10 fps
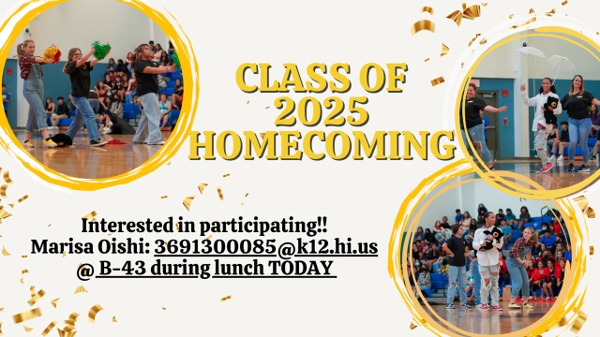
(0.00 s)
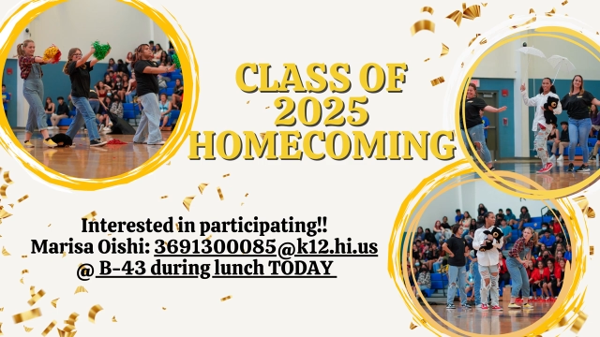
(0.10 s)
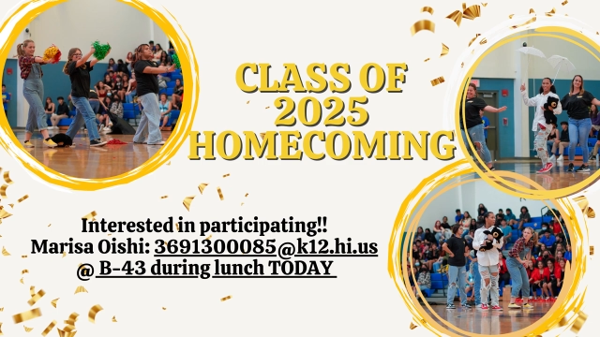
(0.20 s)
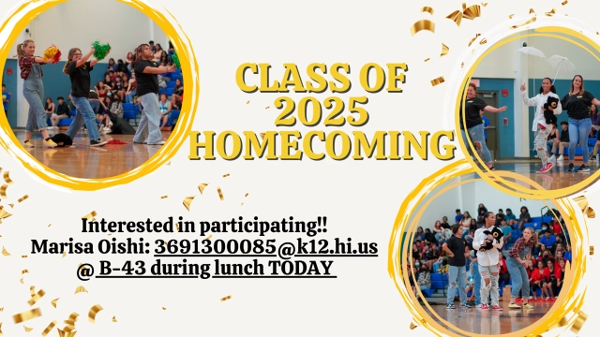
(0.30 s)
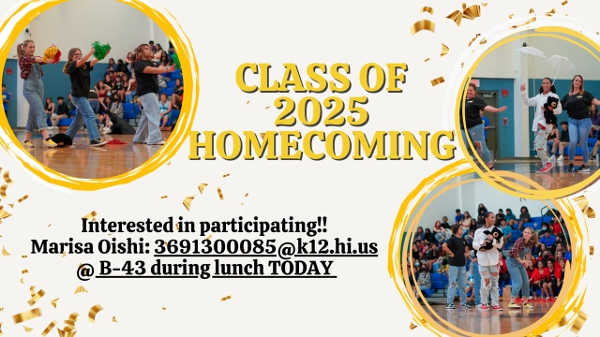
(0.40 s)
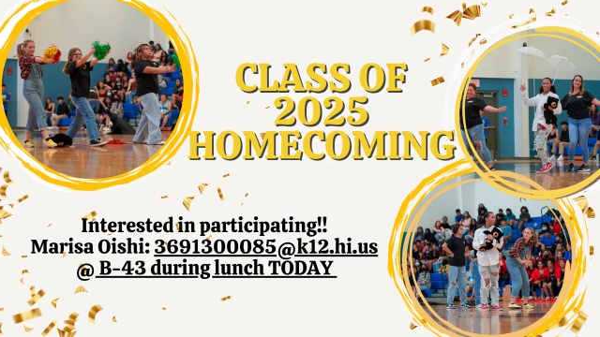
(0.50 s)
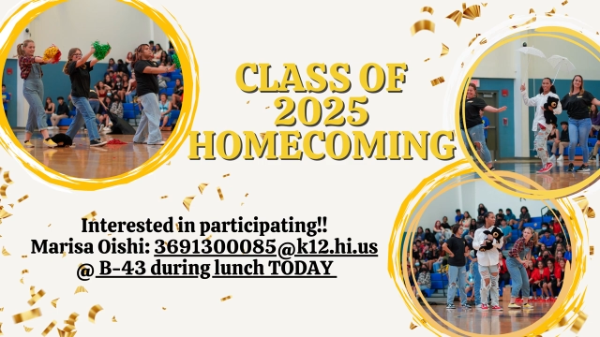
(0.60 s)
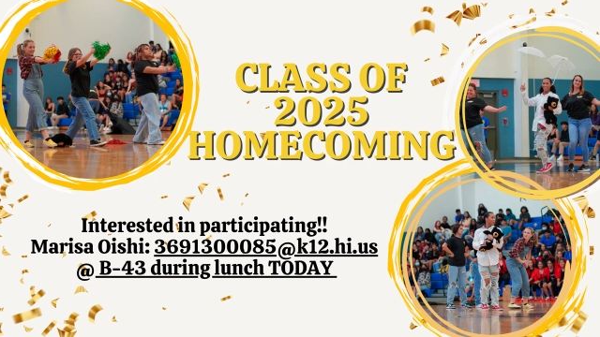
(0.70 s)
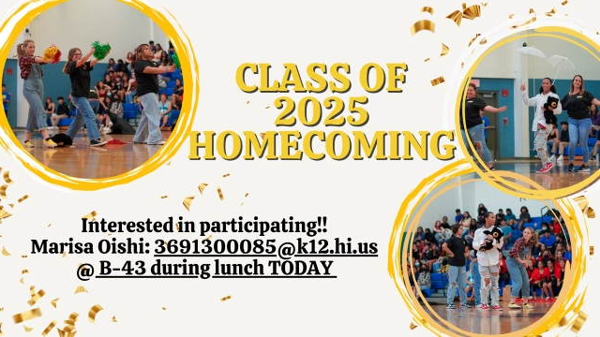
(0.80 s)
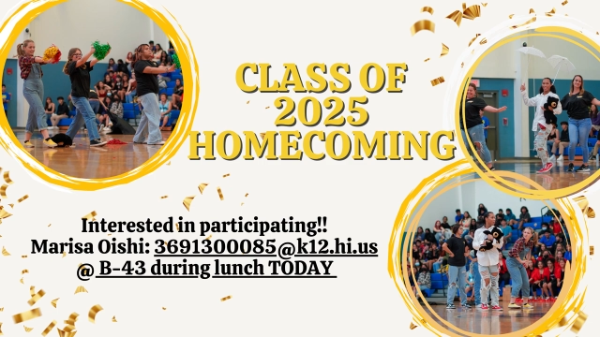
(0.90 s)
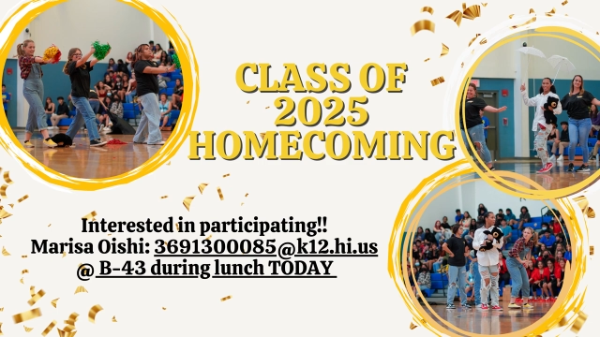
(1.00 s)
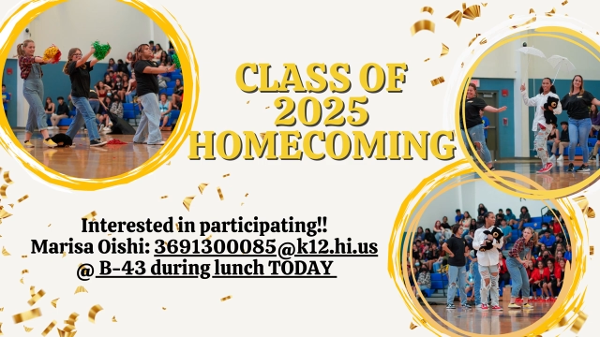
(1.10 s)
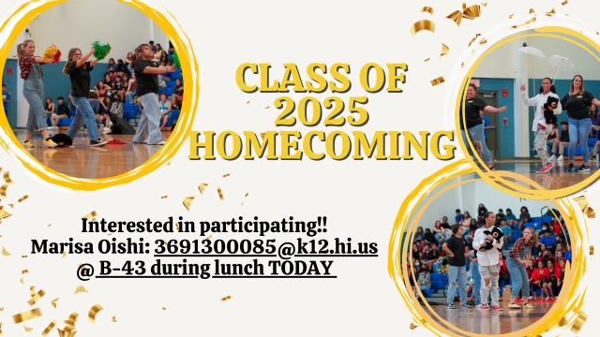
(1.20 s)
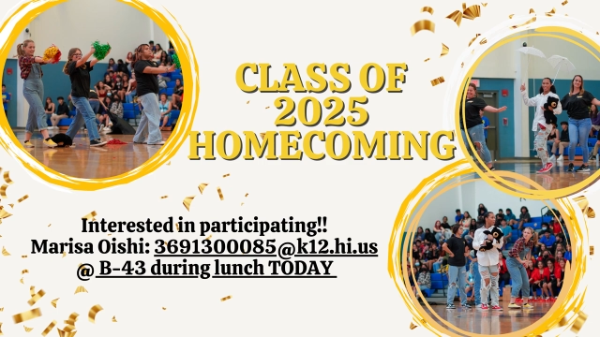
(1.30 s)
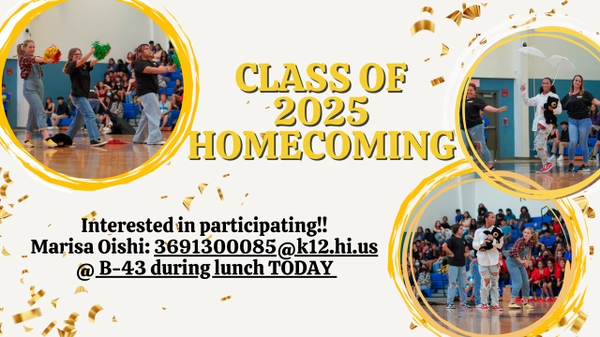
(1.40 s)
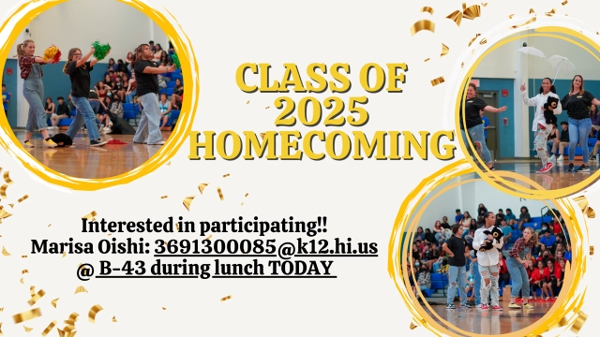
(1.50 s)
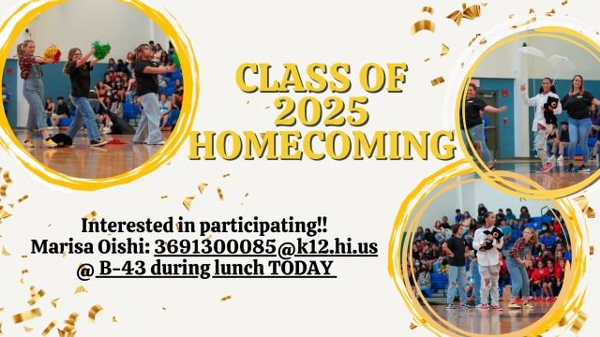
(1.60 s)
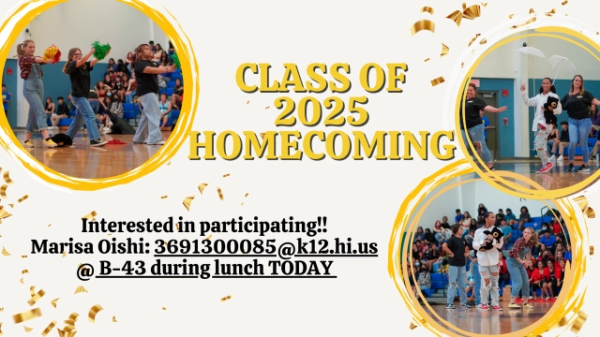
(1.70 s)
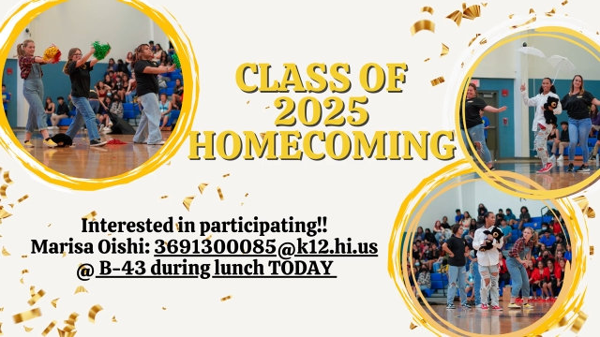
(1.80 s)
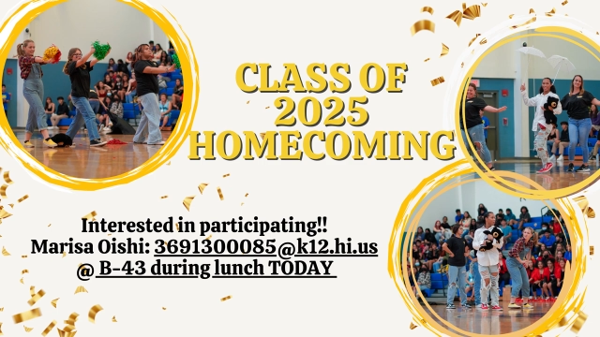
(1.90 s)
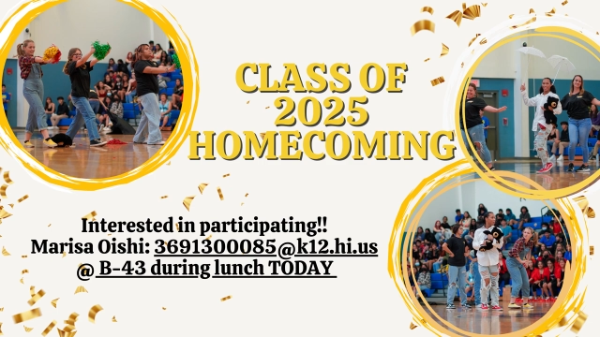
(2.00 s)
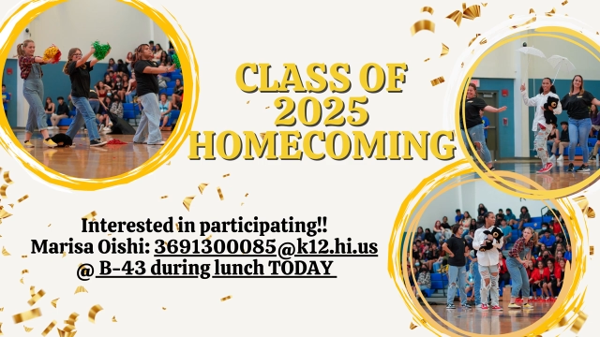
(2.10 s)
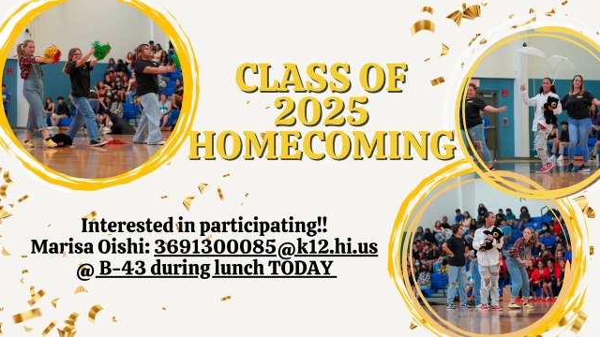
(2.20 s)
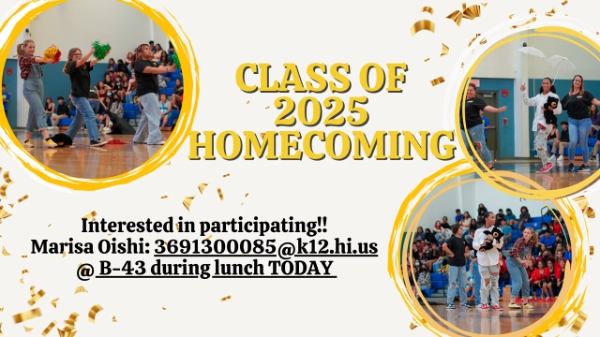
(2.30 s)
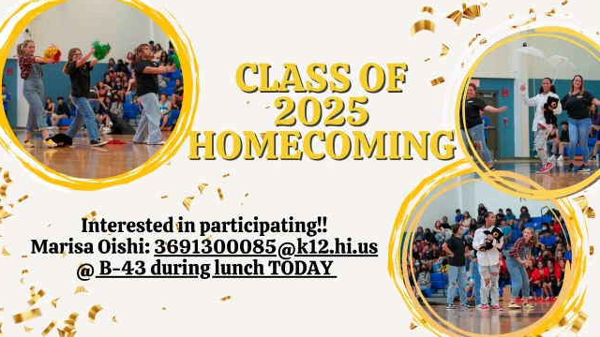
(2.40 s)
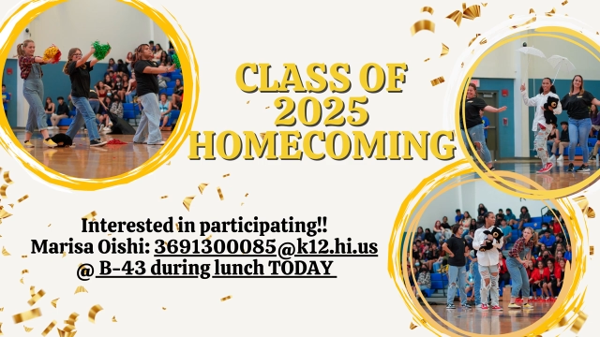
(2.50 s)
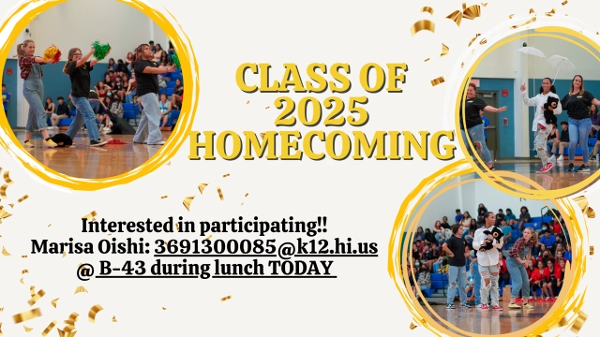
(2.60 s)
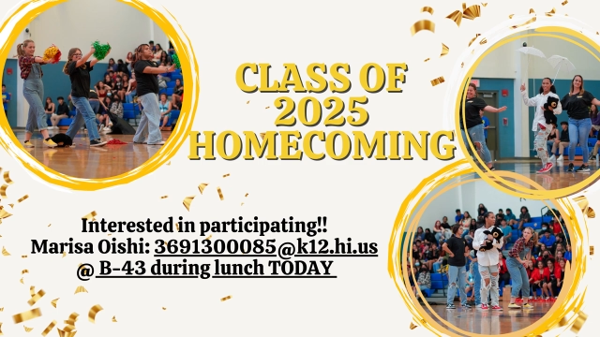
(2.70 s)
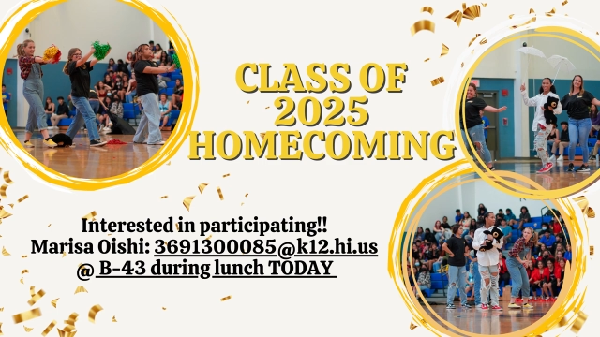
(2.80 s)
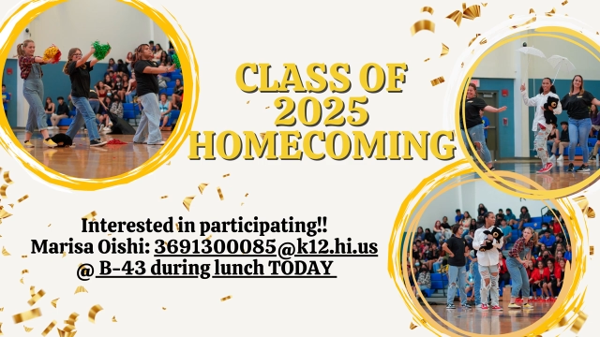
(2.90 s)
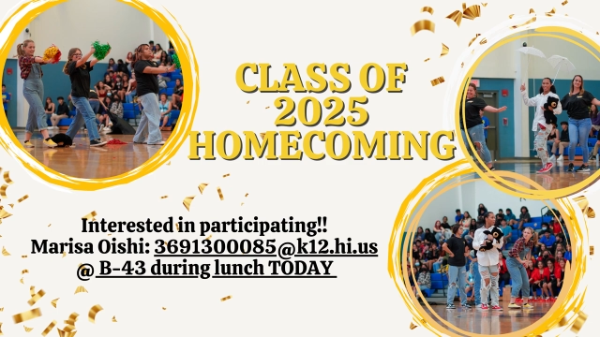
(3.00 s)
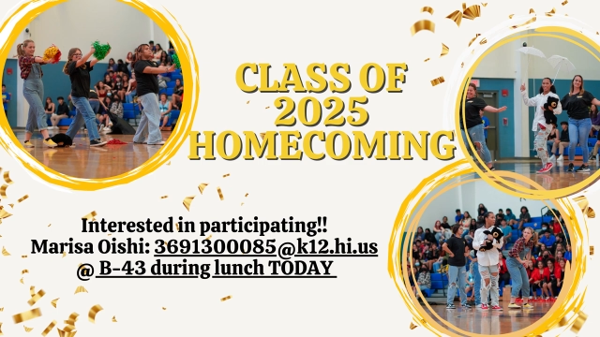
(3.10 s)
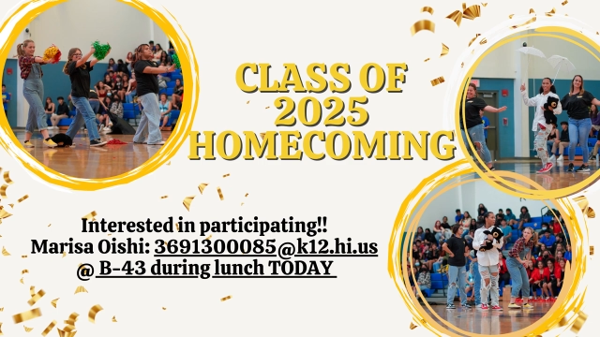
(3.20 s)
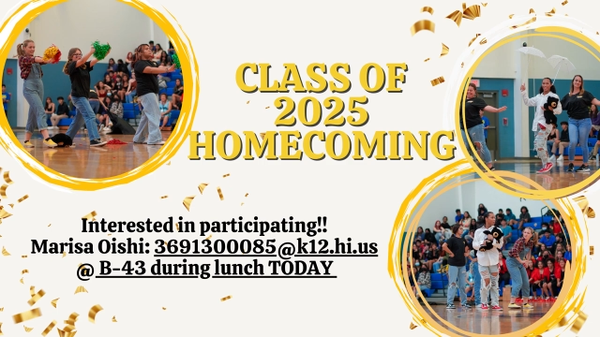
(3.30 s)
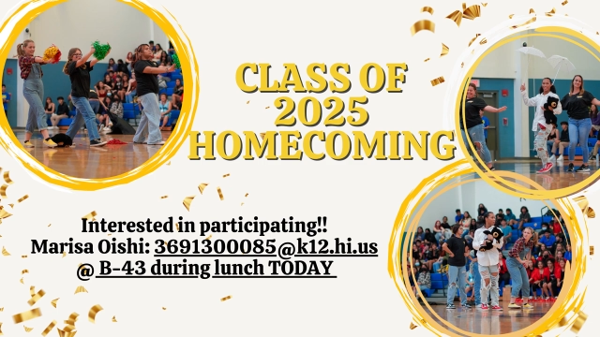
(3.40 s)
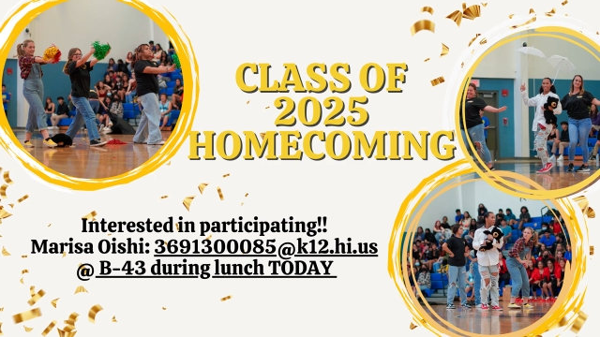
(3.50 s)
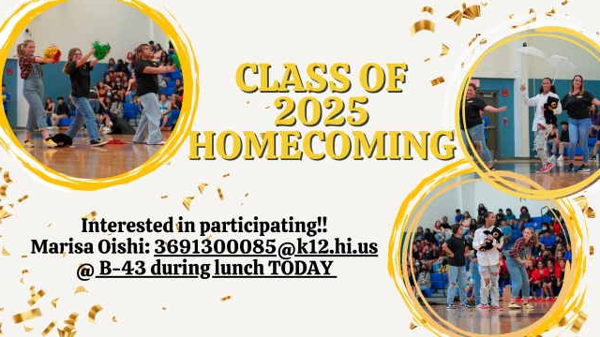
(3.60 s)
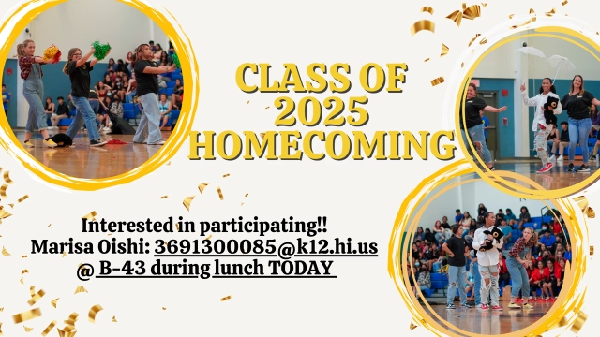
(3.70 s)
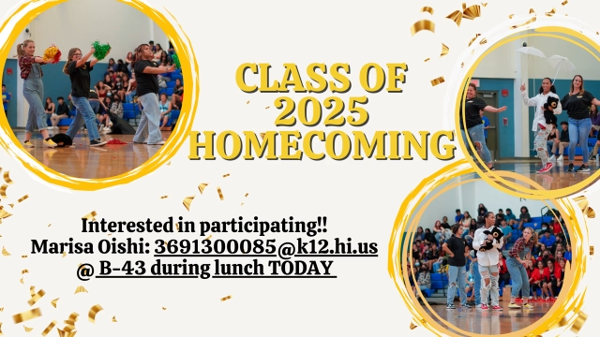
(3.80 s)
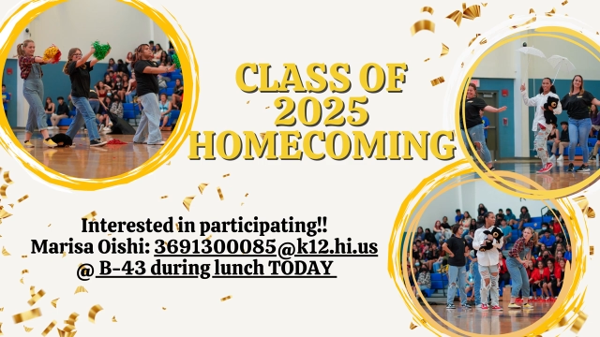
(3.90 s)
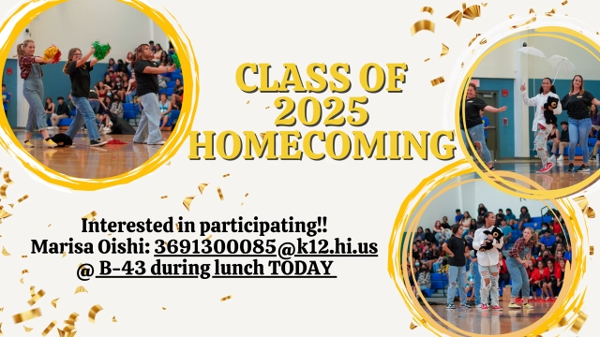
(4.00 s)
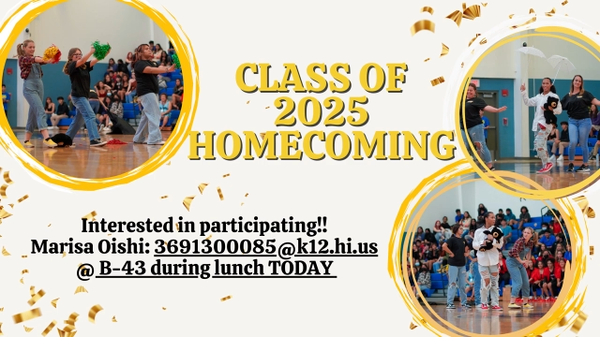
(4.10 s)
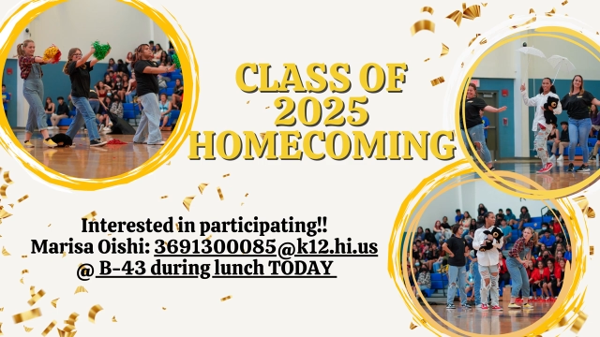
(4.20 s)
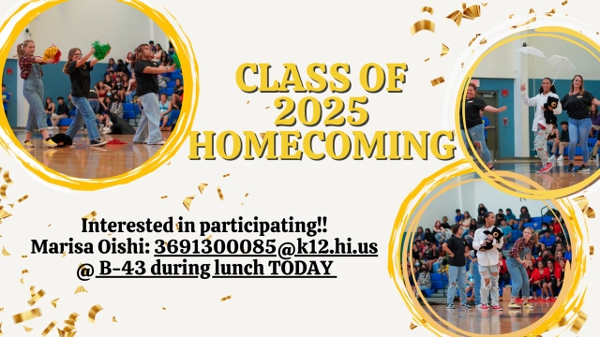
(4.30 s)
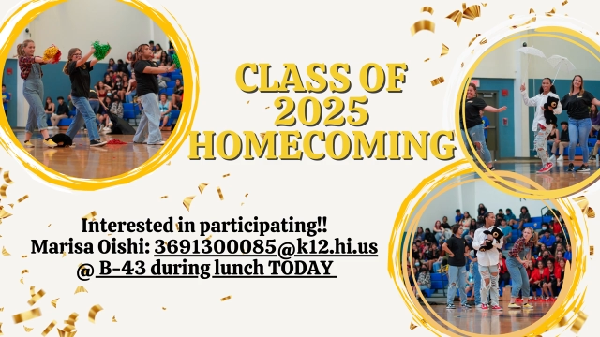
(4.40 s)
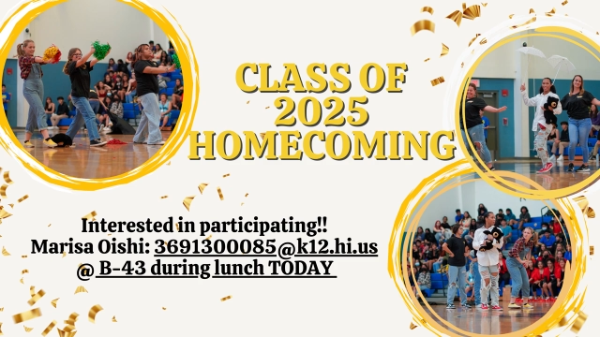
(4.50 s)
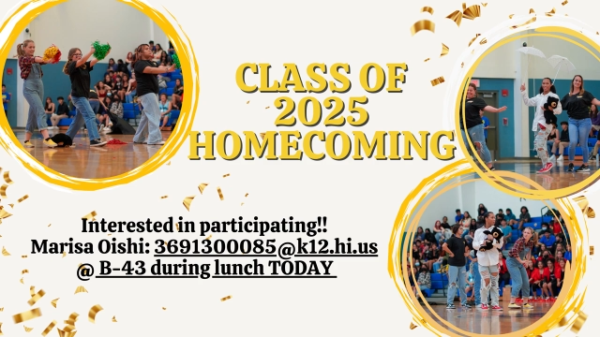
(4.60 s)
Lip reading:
No face is visible, so there are no lips to read.